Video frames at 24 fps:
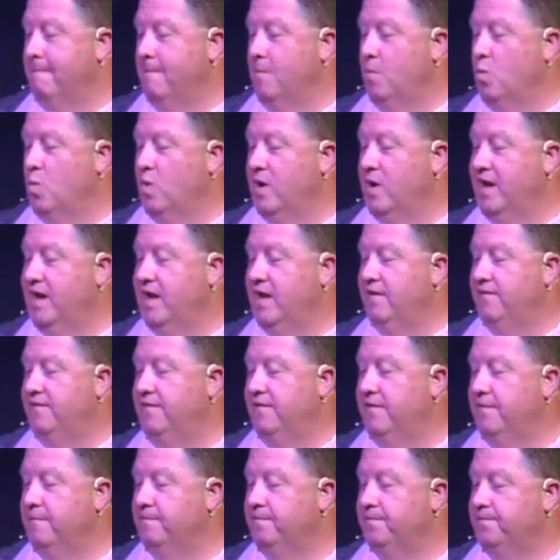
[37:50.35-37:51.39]
What if,
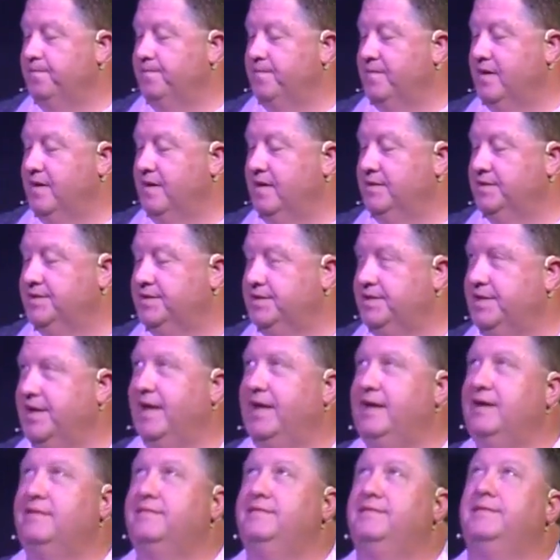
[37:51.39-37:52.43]
instead
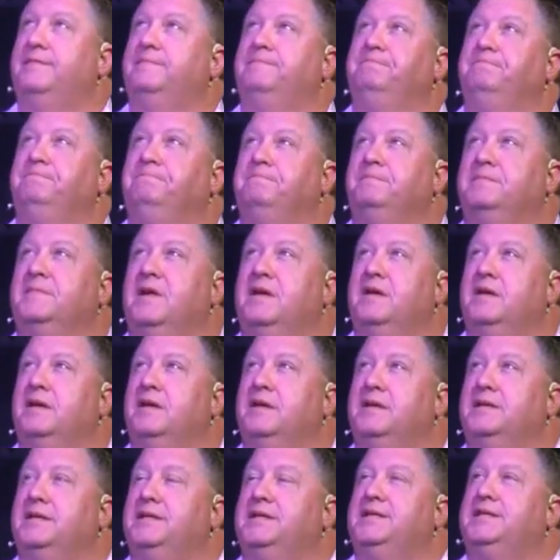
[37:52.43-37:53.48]
of
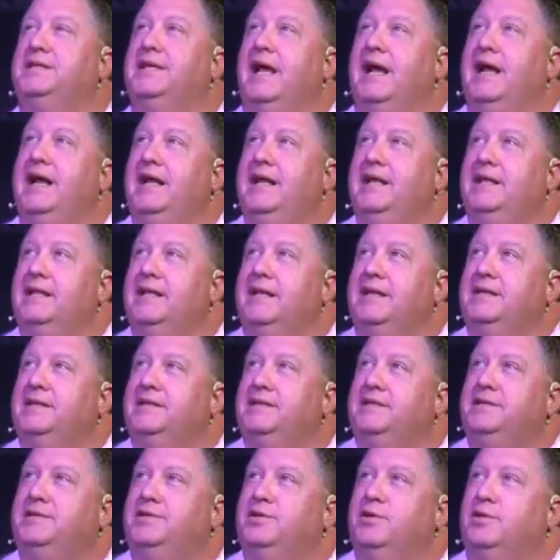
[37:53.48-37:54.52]
deciding that
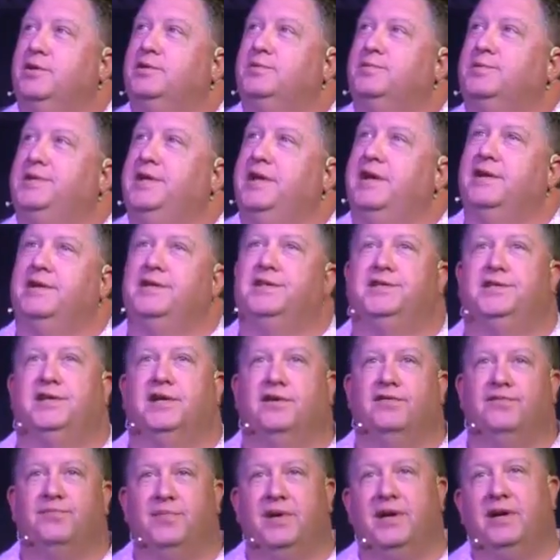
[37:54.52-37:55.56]
church was here to
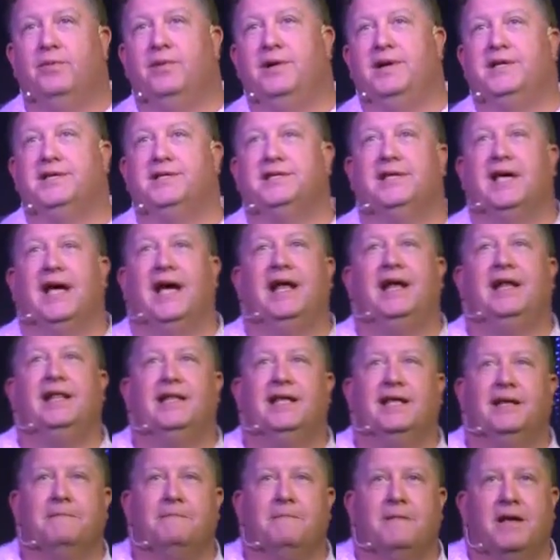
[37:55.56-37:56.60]
serve me, we decided
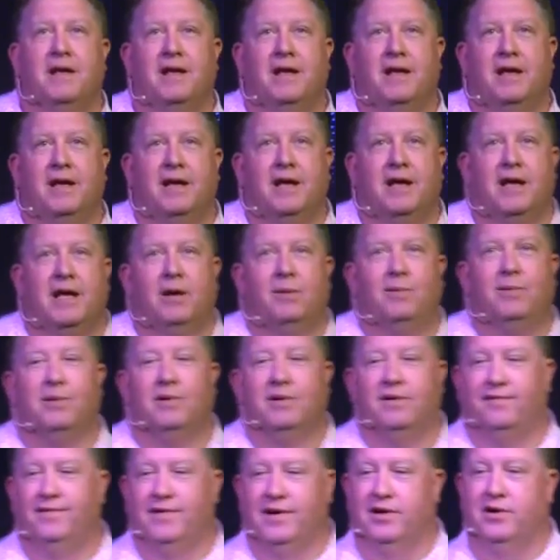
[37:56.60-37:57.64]
that we were
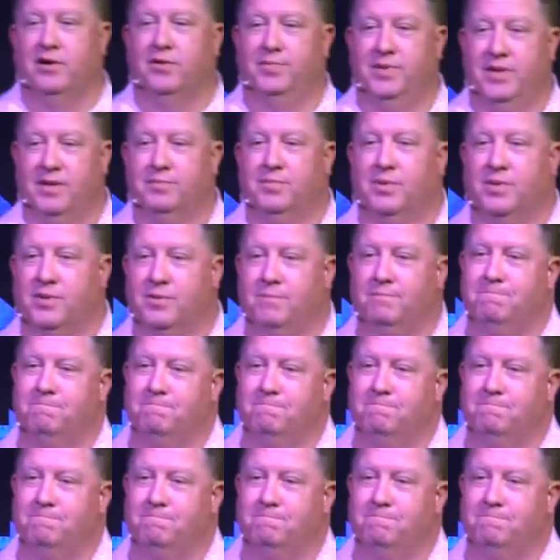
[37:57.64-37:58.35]
going to find our people?